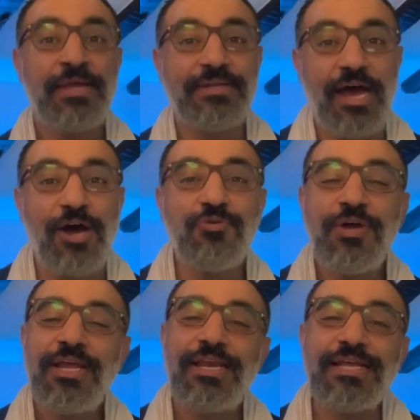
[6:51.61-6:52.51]
Now,
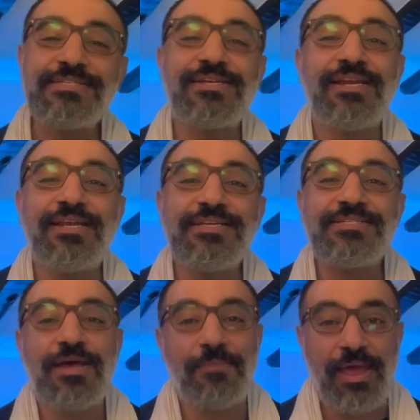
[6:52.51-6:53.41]
let's release
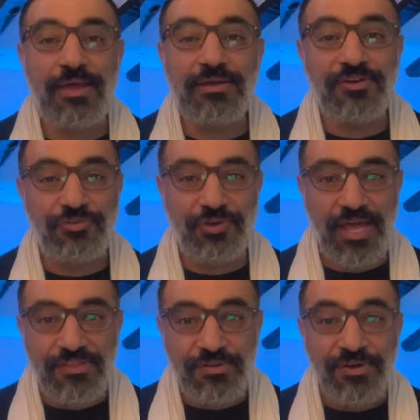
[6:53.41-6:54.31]
some anger
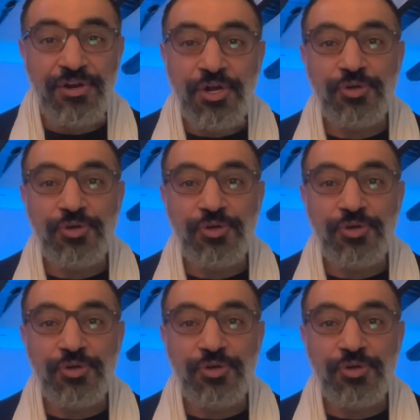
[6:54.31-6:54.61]
together